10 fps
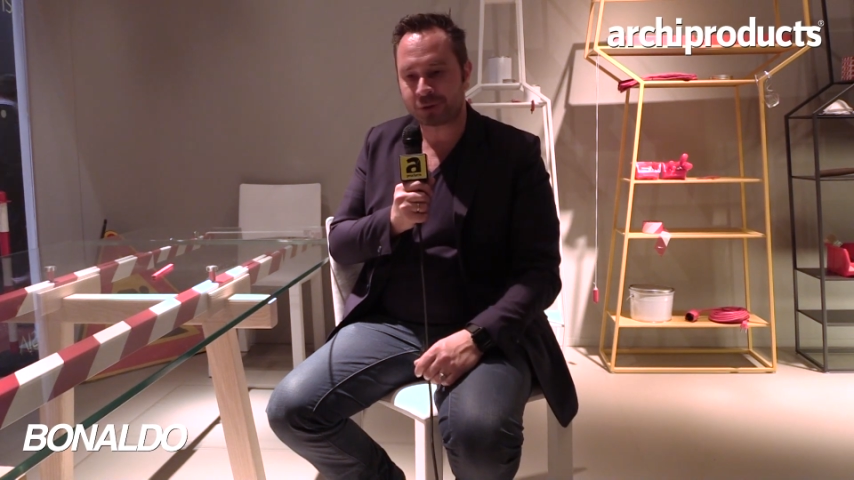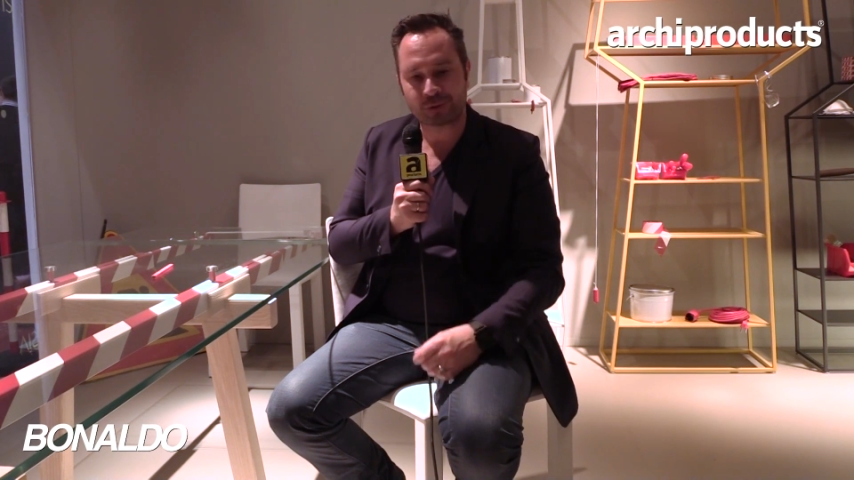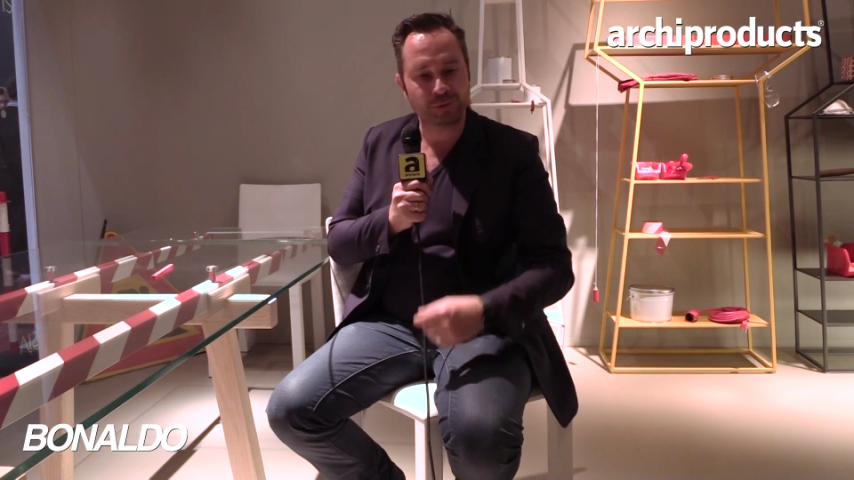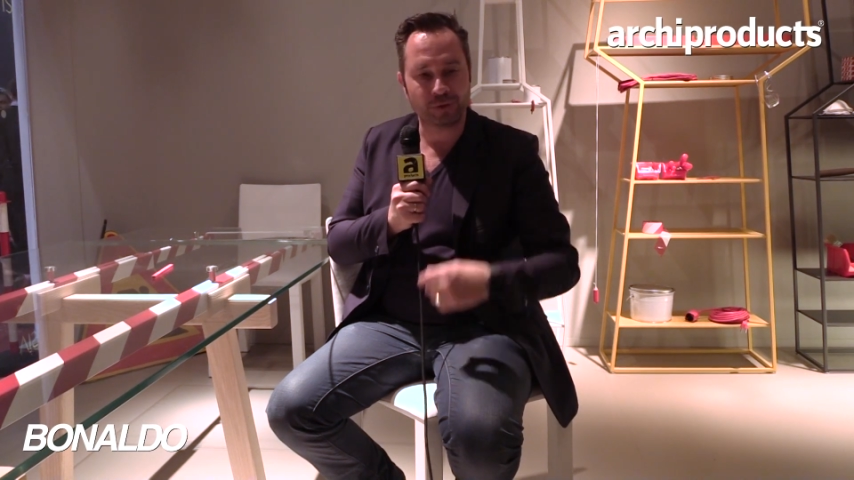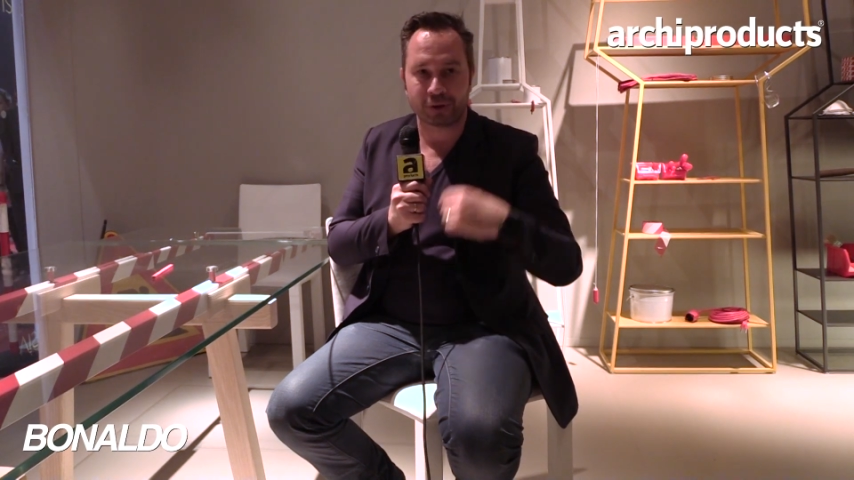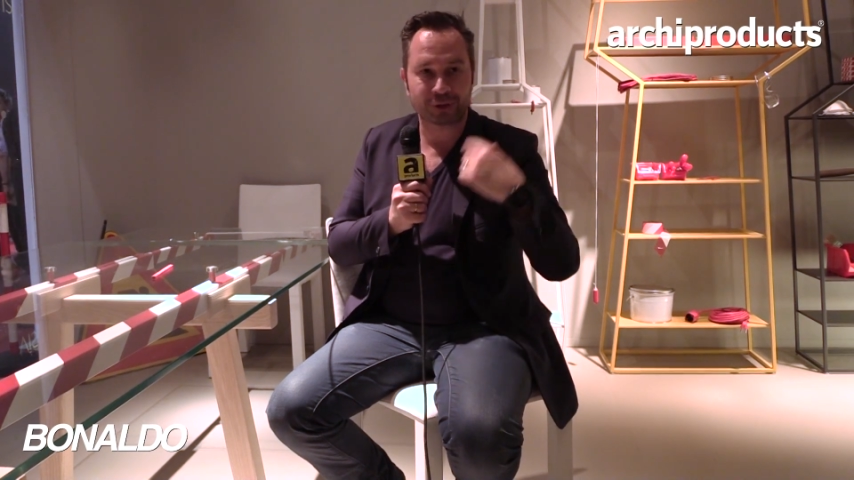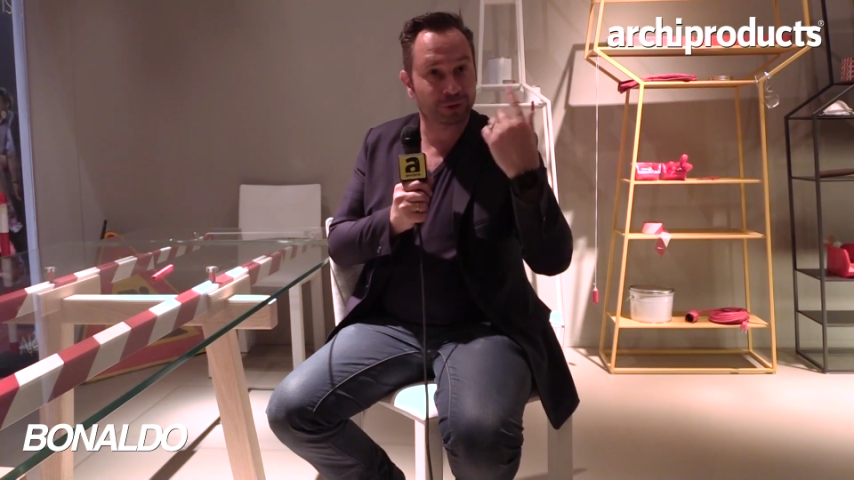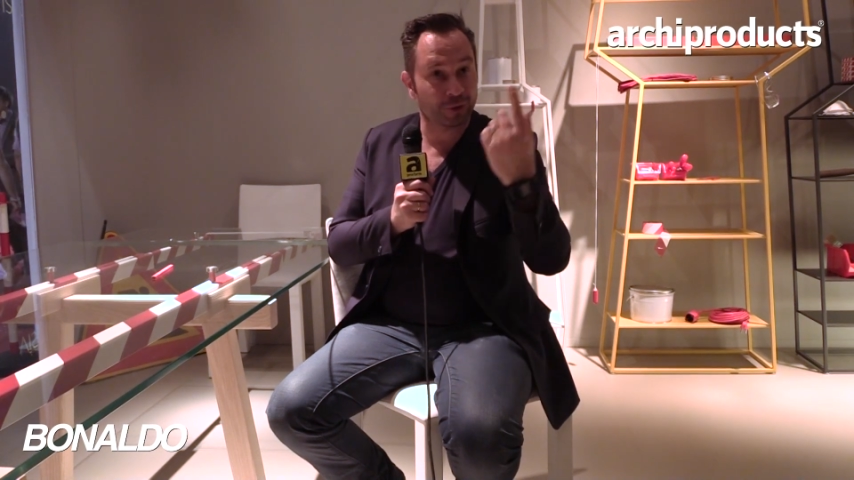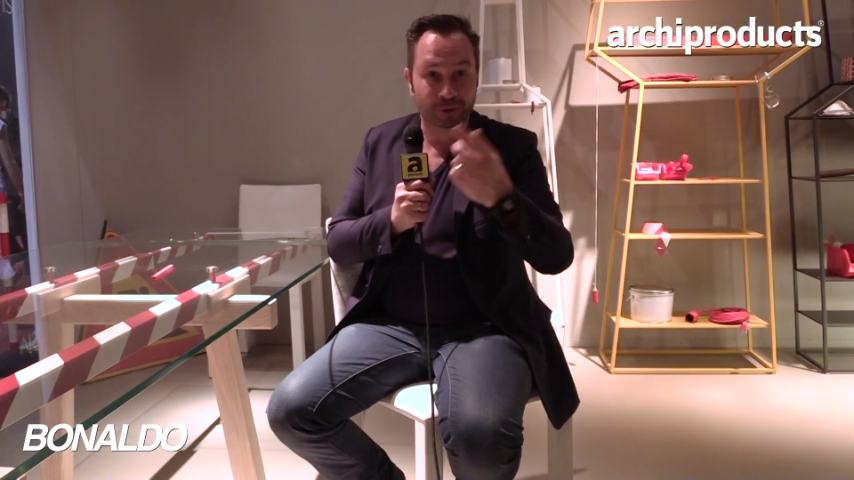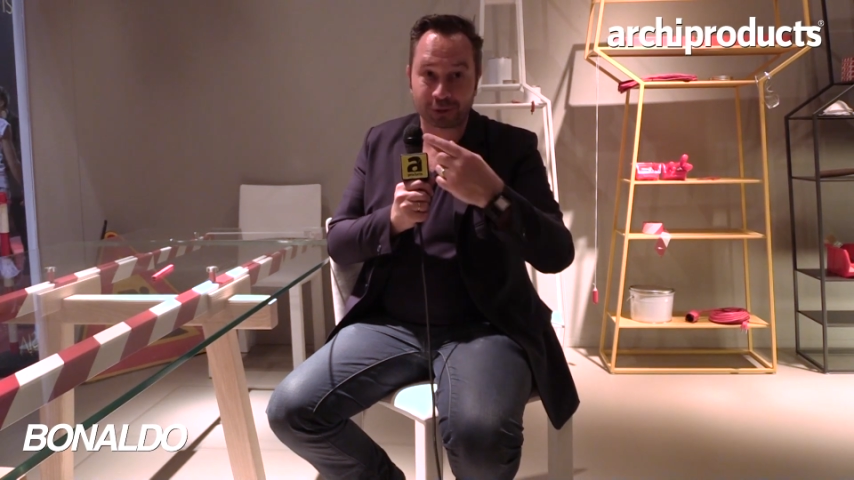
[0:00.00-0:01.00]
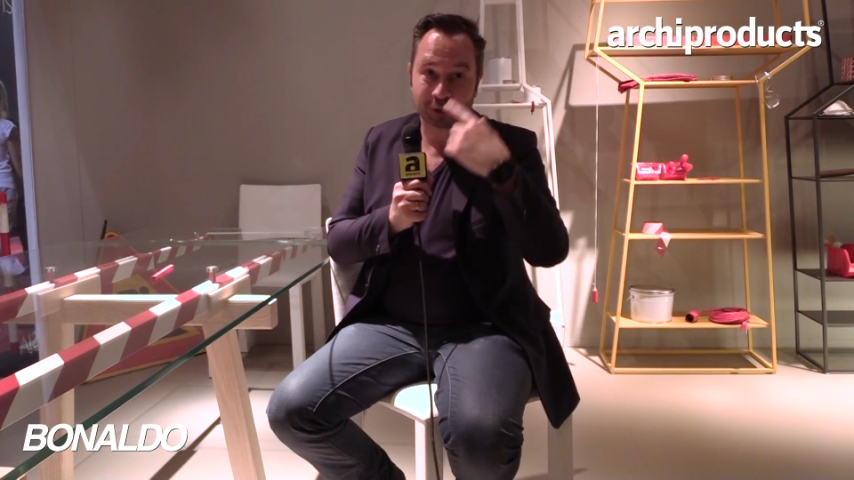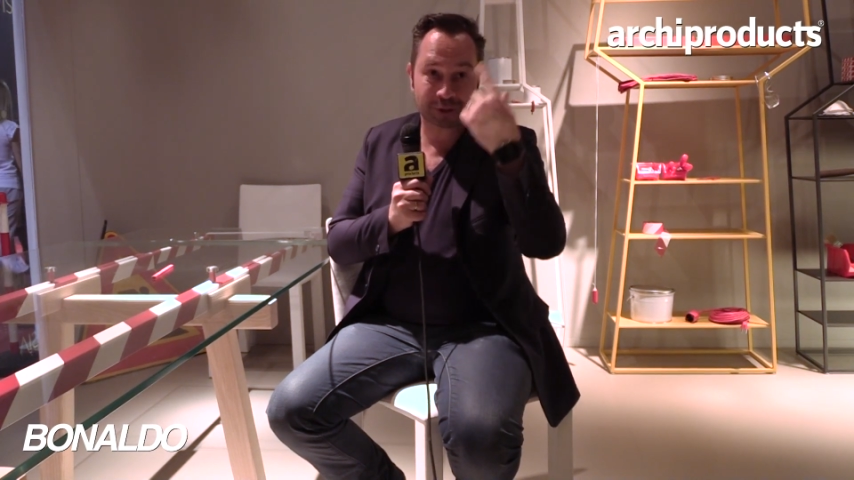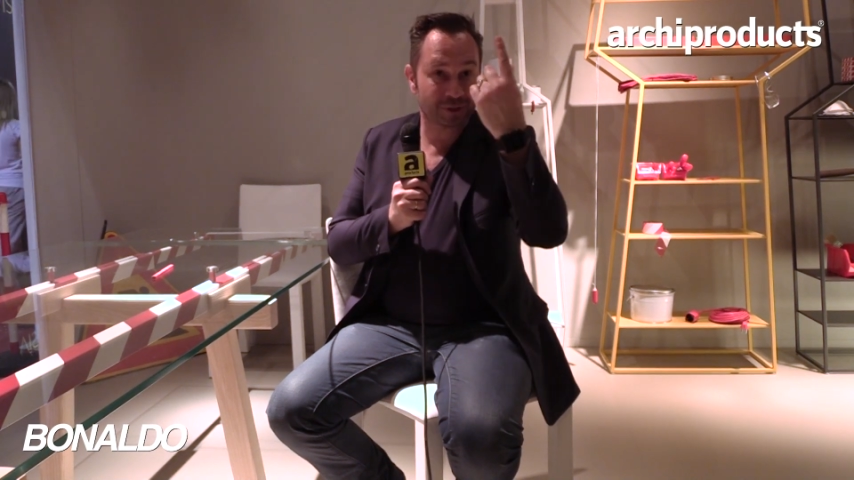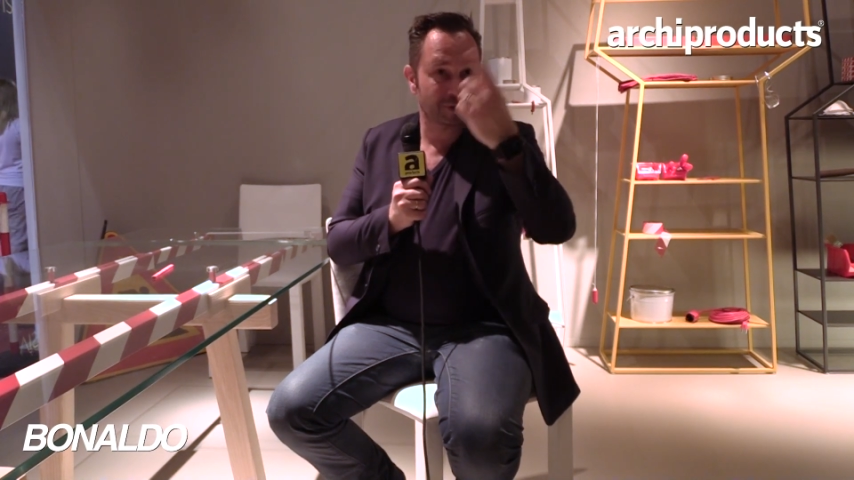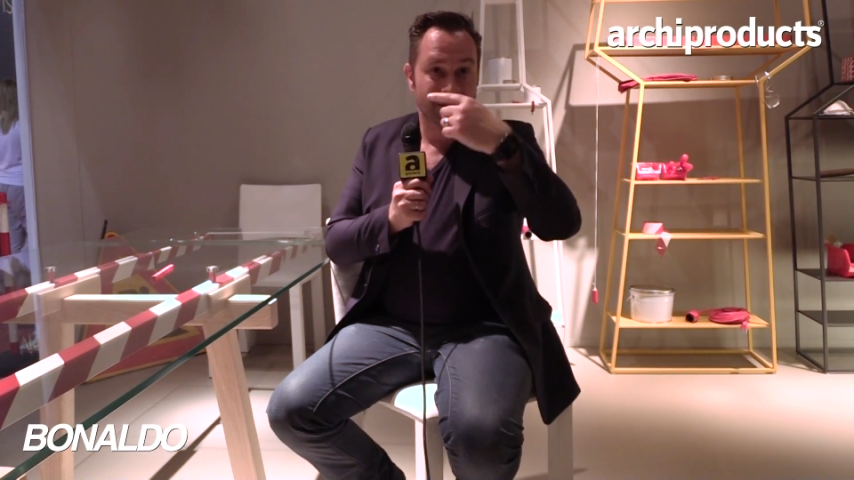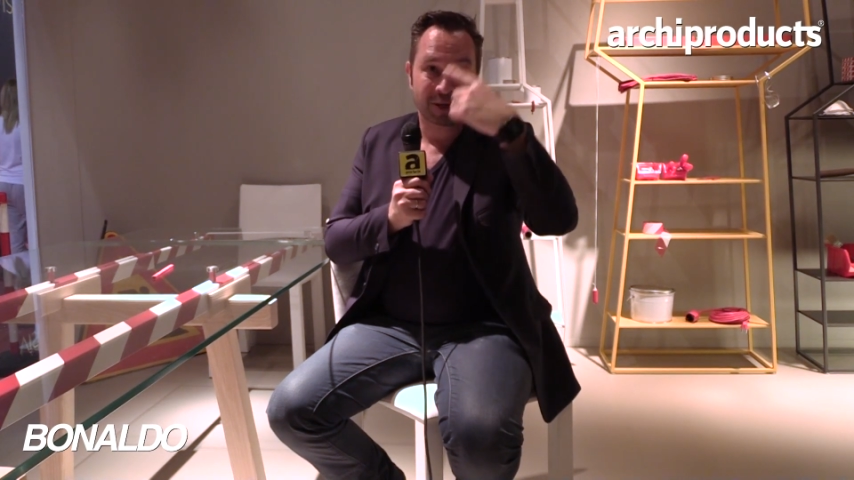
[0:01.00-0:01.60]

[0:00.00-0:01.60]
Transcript: to circus